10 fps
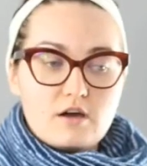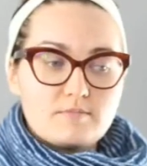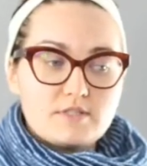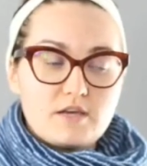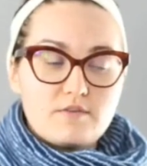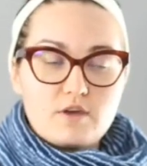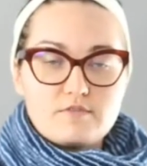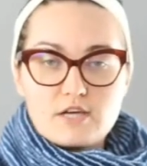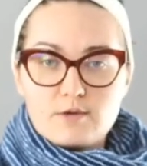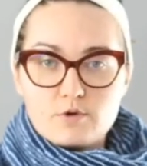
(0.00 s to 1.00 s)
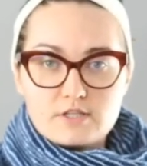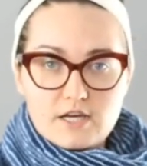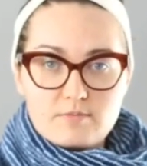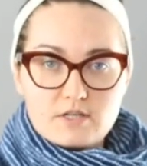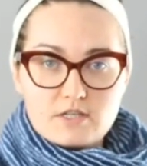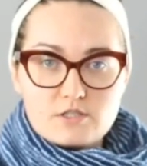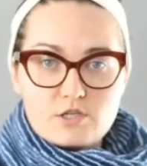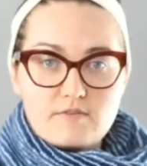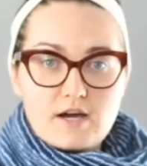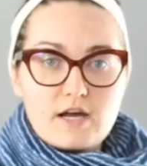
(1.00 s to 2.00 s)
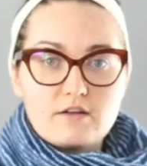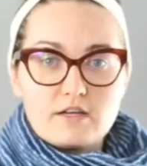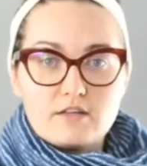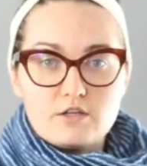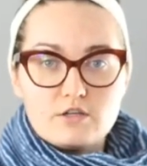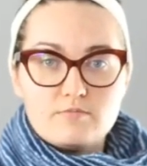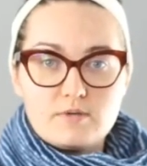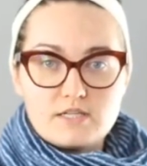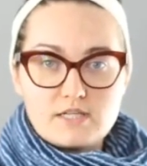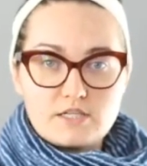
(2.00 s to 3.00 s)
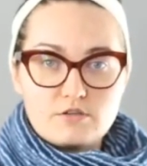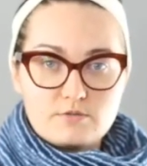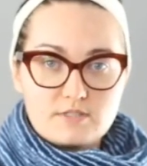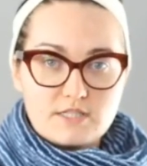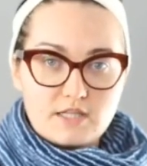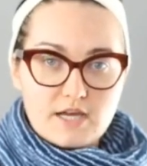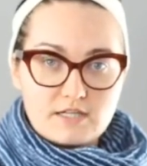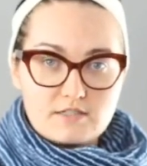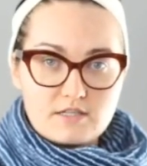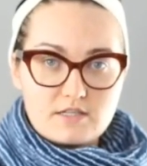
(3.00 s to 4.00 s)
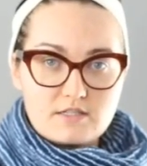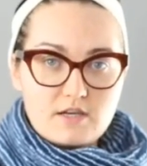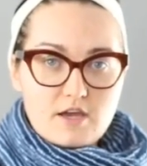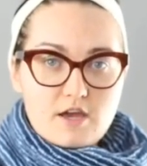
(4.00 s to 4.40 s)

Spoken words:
say if you have type 1 diabetes, you have a higher likelihood of being diagnosed with celiac disease